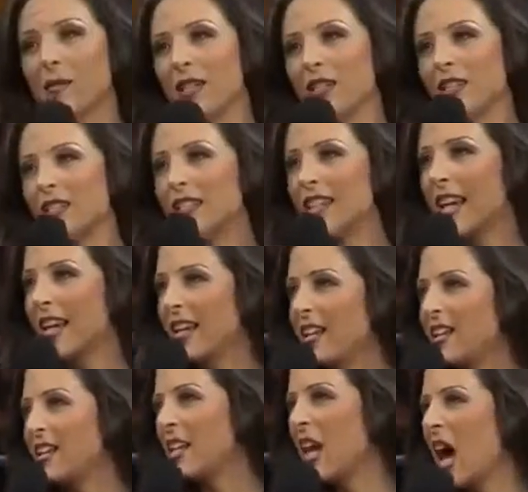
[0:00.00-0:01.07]
let me just say
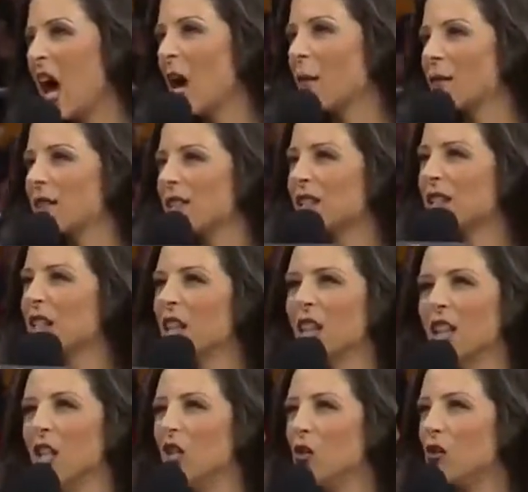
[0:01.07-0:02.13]
it is an
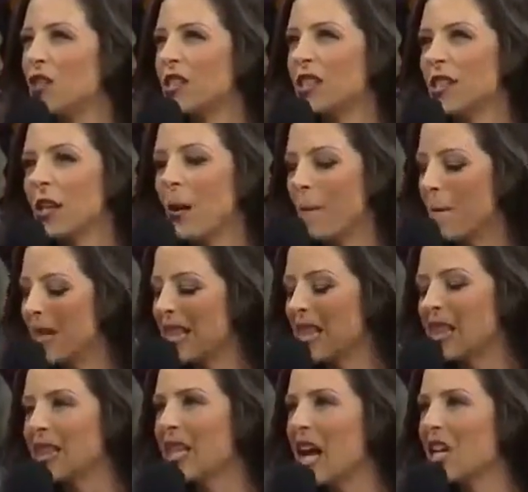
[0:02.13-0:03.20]
absolute
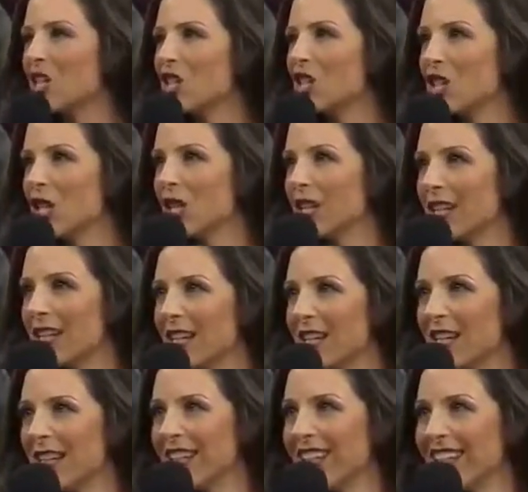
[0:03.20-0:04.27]
pleasure
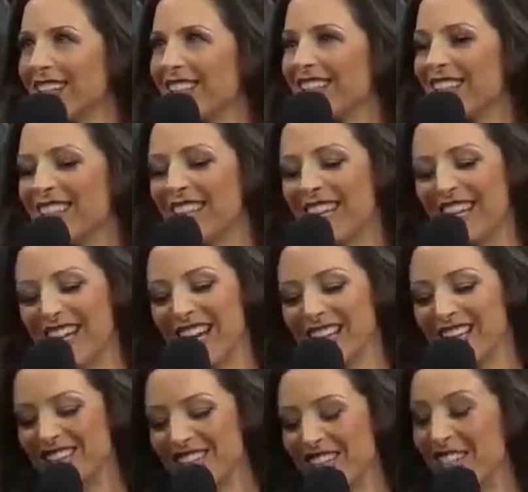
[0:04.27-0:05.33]
to stand
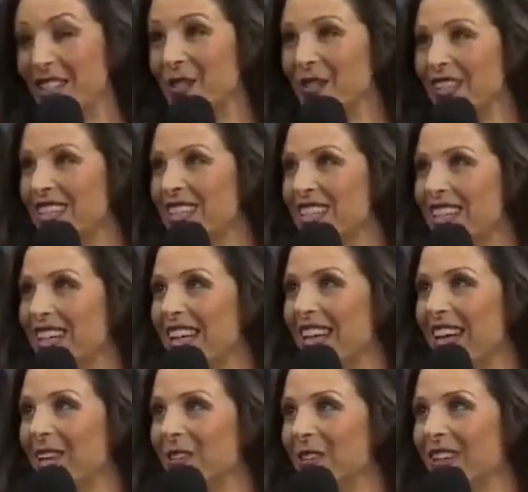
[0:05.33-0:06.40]
next to you in a
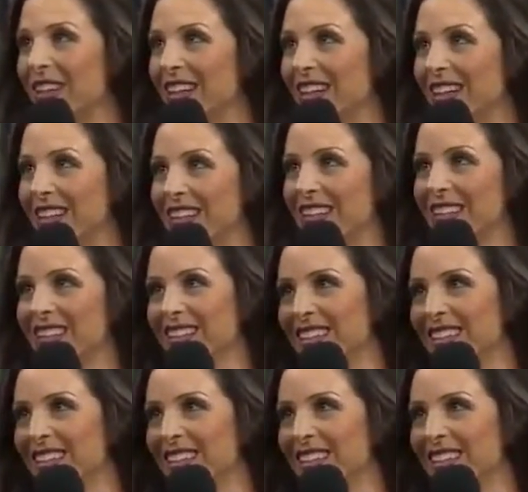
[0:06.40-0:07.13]
TNA ring.